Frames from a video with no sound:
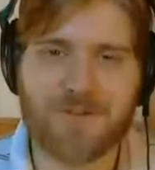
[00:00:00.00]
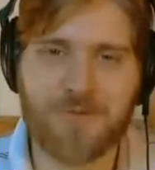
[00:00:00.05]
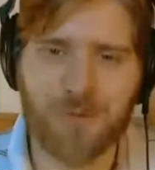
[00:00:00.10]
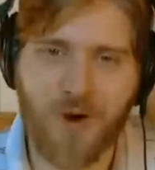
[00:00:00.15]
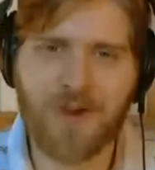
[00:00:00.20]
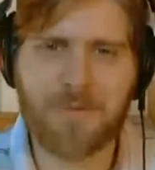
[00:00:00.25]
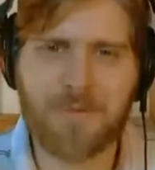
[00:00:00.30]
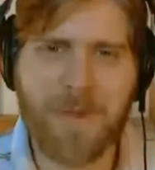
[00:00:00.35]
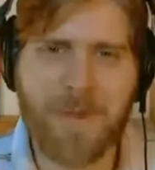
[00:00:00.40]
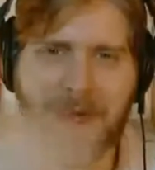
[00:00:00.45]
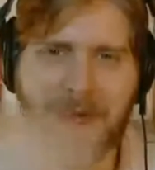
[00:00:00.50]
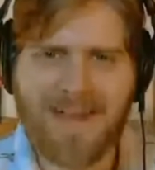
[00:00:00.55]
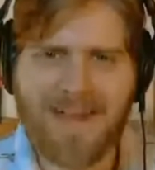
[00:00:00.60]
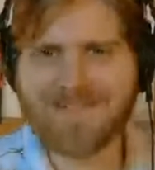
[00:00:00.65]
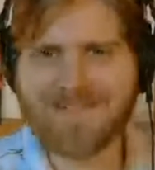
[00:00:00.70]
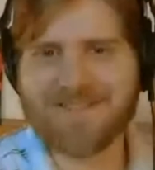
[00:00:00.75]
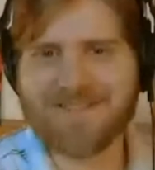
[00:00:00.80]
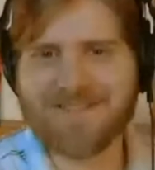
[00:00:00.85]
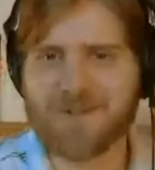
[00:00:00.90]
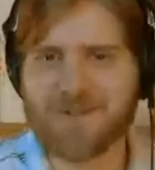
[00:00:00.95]
you walk
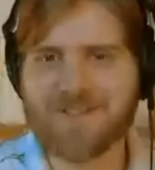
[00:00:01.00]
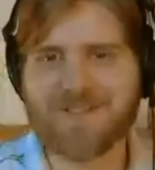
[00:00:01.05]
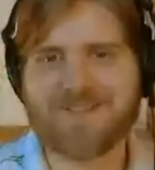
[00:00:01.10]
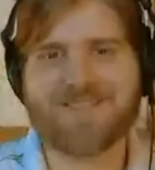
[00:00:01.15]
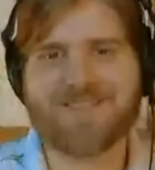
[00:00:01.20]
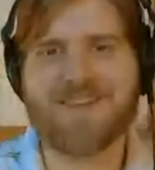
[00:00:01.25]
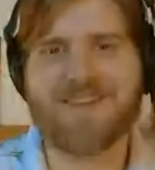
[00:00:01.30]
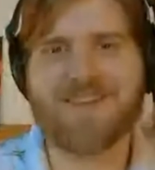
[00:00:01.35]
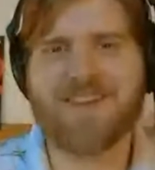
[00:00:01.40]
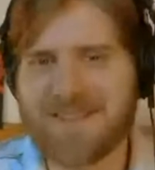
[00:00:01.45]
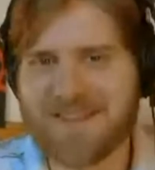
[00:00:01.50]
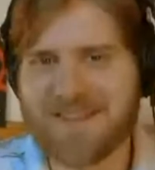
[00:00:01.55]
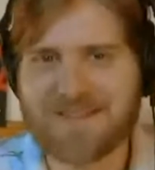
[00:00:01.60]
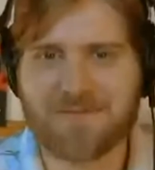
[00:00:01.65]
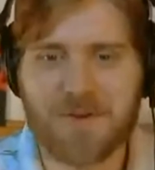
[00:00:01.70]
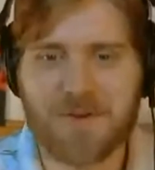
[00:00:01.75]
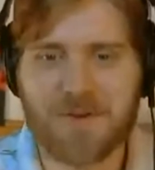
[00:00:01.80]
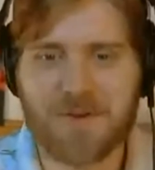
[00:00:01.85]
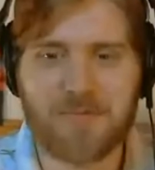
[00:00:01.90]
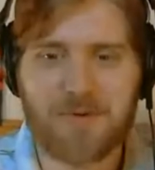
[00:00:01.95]
past this one scene at
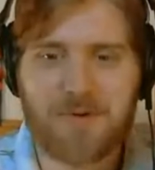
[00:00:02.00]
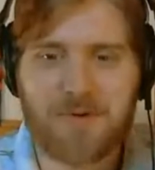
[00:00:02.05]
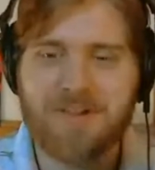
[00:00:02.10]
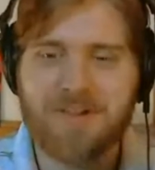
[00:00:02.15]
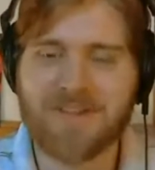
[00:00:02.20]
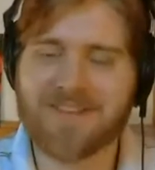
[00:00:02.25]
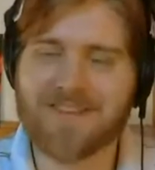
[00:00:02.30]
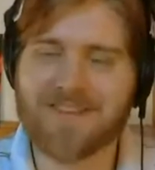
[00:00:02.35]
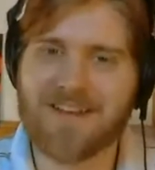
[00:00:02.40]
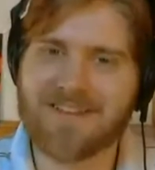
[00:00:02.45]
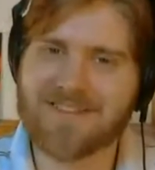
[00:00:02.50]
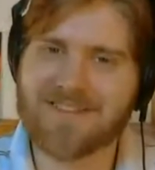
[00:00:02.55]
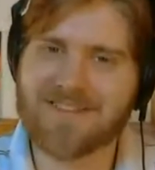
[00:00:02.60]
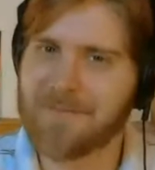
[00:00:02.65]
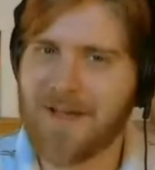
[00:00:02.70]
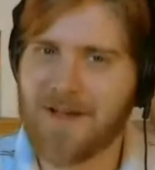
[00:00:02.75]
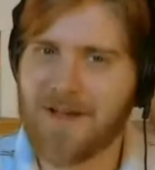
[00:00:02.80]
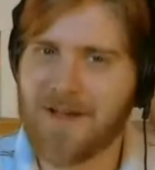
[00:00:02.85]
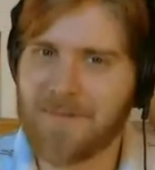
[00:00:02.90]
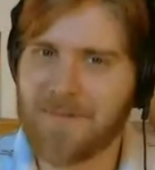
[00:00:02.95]
this one point that
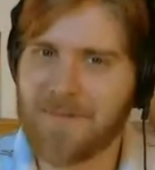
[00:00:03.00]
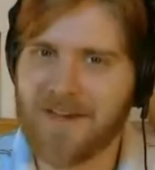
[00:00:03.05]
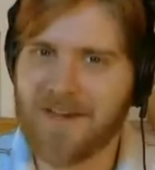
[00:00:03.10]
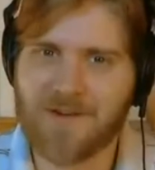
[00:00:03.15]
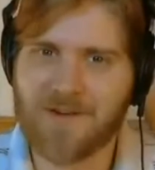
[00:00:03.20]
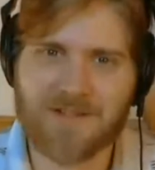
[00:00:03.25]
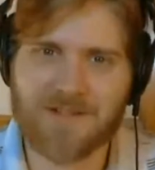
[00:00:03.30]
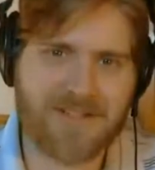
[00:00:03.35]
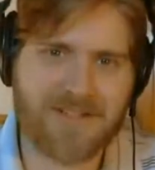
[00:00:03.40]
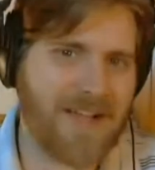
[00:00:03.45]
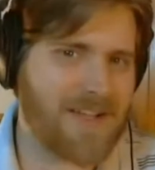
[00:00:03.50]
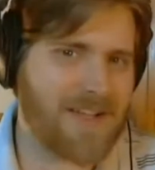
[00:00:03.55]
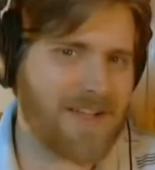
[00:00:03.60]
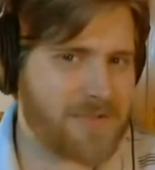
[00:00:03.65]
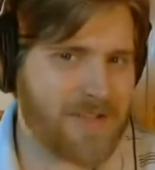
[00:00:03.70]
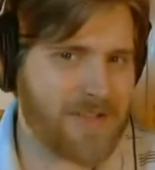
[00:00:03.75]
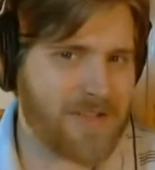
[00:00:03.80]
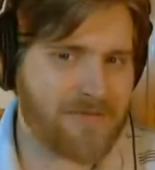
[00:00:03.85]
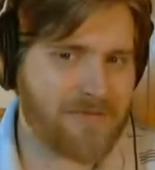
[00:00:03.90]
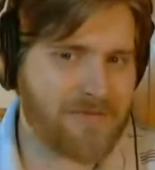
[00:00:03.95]
somehow made it onto
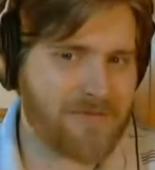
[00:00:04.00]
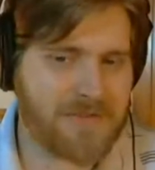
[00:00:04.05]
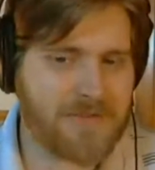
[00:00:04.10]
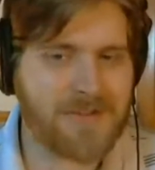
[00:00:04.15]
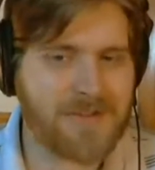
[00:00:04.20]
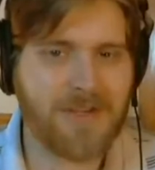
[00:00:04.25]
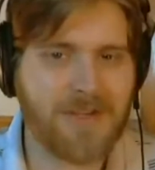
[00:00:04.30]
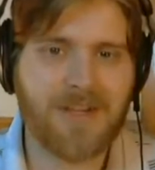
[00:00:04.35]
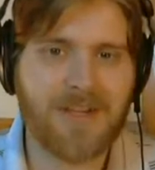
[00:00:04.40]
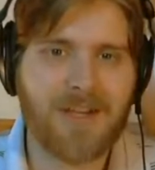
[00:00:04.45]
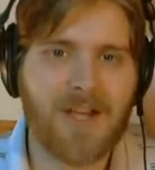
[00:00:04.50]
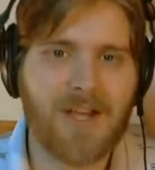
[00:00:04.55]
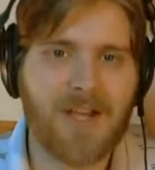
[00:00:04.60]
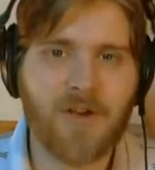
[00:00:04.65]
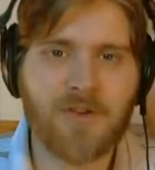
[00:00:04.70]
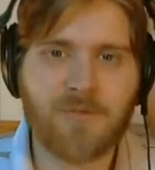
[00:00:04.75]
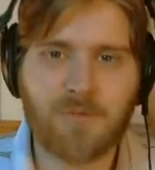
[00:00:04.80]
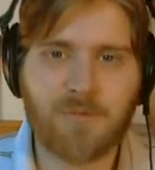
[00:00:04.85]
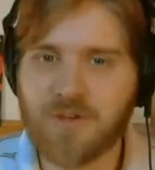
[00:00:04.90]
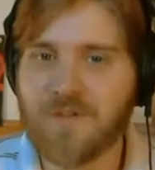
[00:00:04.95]
national television?
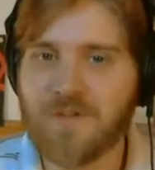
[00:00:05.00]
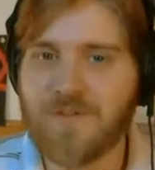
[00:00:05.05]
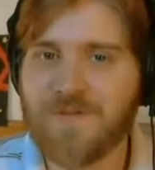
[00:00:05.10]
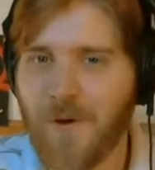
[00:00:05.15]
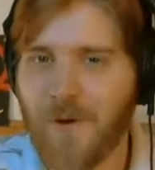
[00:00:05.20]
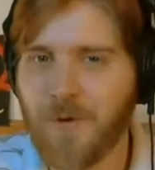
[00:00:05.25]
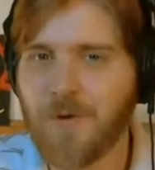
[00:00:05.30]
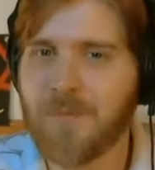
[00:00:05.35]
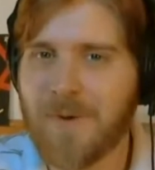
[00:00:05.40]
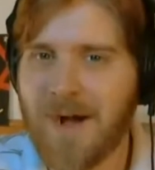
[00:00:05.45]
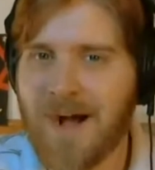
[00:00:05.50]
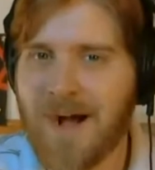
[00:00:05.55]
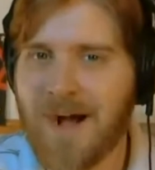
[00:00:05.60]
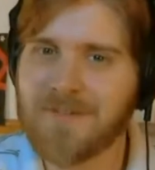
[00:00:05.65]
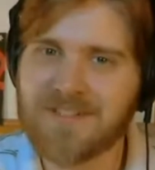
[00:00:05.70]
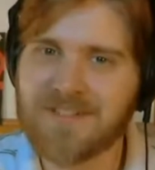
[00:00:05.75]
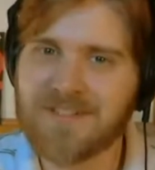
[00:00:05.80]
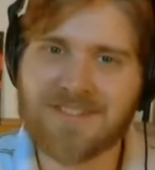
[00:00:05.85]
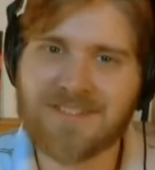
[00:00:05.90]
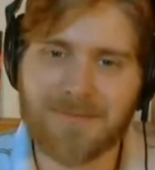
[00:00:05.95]
Were you
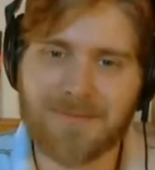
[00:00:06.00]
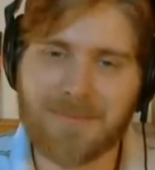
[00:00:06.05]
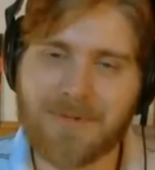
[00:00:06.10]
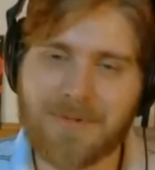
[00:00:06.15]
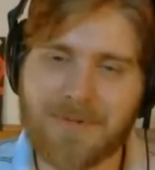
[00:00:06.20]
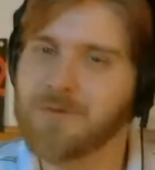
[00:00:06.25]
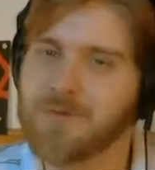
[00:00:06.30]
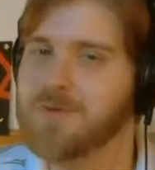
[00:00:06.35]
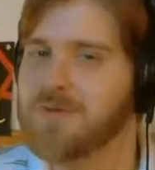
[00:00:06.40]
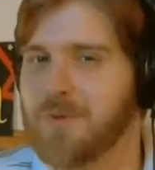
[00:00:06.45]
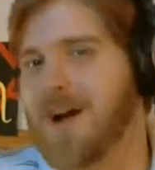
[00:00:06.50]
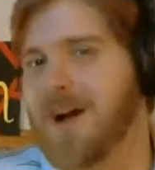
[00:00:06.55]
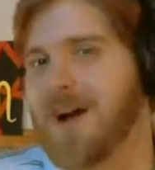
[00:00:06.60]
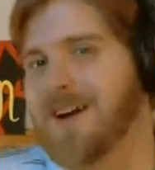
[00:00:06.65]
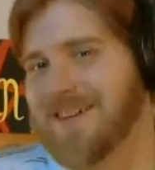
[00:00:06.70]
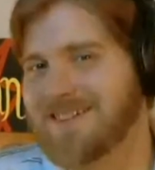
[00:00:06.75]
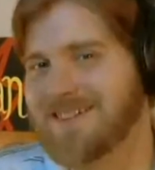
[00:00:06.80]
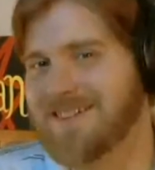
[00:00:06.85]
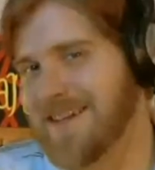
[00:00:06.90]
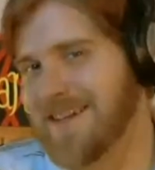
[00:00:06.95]
photobombing somebody who was
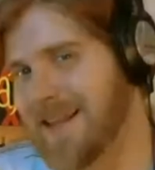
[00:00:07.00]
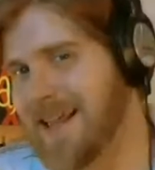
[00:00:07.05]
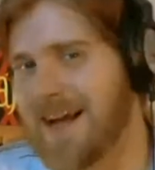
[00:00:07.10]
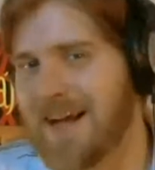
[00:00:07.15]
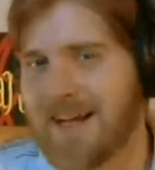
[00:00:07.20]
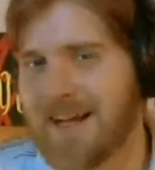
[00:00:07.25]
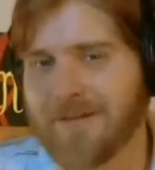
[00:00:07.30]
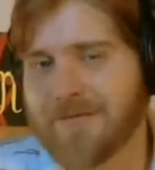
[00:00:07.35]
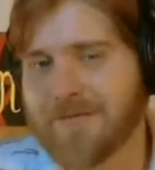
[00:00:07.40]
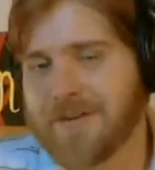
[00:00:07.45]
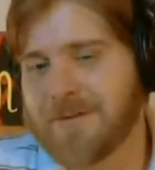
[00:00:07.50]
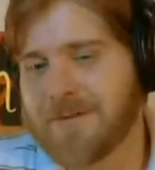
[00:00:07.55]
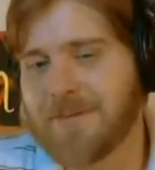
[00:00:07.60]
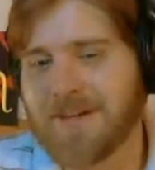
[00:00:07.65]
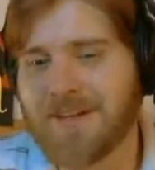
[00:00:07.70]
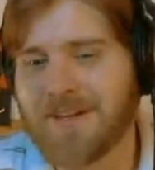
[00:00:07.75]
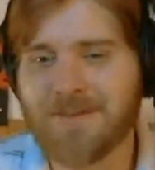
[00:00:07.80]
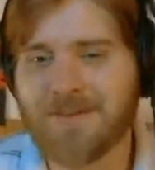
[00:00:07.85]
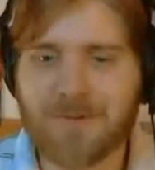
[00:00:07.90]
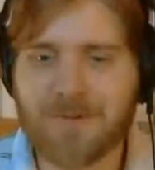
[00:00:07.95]
broadcasting live? I
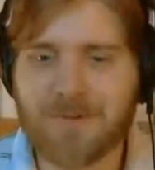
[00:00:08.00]
mean,